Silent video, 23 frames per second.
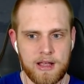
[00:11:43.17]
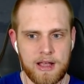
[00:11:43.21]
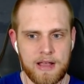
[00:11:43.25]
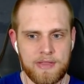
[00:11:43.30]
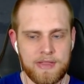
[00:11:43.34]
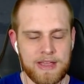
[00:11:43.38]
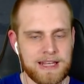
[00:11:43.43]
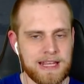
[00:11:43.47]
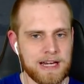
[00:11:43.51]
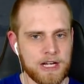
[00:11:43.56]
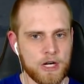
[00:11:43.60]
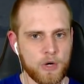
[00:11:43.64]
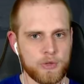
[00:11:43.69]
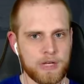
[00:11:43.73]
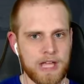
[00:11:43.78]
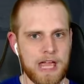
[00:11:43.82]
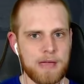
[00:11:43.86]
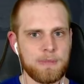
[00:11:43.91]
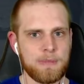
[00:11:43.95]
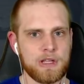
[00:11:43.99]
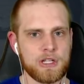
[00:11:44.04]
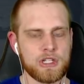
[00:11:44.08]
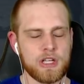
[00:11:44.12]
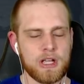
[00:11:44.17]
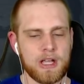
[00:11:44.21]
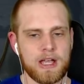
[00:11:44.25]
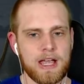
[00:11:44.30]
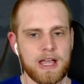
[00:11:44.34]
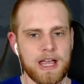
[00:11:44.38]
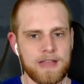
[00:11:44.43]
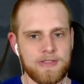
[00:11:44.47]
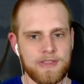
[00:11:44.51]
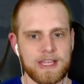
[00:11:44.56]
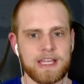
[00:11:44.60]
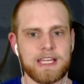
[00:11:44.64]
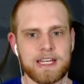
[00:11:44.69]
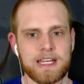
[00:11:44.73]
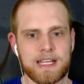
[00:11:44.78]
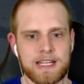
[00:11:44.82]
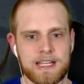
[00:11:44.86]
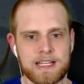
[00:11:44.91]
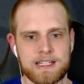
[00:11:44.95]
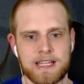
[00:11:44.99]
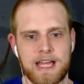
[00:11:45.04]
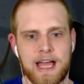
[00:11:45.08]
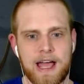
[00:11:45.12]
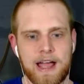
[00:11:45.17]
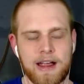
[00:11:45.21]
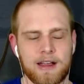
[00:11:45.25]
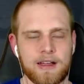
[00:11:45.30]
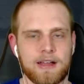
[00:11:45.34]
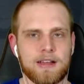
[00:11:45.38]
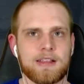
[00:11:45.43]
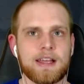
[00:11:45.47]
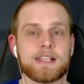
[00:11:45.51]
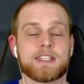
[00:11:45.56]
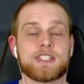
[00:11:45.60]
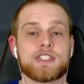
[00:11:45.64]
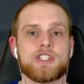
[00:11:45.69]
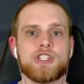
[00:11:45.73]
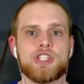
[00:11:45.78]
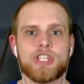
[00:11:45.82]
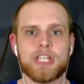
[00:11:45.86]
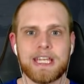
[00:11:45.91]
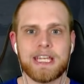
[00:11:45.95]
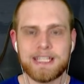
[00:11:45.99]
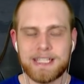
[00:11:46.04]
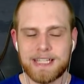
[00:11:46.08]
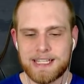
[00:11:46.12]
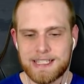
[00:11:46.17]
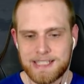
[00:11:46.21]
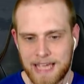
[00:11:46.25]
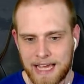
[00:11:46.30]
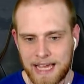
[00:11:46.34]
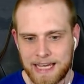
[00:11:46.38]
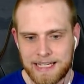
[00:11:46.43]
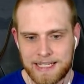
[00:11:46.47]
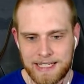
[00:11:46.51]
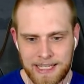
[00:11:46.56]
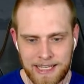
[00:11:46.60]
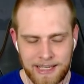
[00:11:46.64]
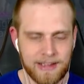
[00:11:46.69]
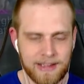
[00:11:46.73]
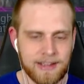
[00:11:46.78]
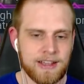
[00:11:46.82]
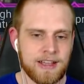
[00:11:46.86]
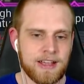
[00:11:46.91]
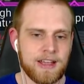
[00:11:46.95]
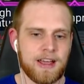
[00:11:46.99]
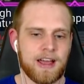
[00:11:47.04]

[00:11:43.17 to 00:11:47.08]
and they take no damage and they get an attack. That's genius idea.